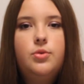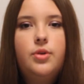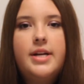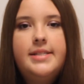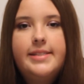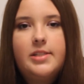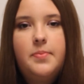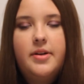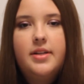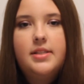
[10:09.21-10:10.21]
crazy
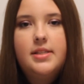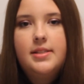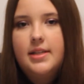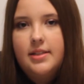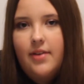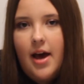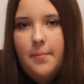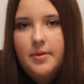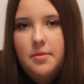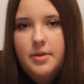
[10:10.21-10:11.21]
experiences that have
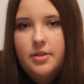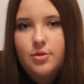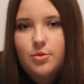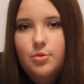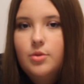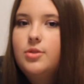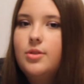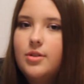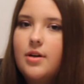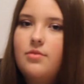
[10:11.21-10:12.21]
happened to me in school, so
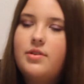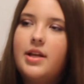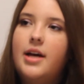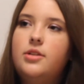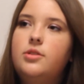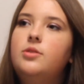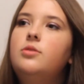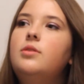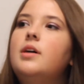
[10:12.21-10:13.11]
look out for that too.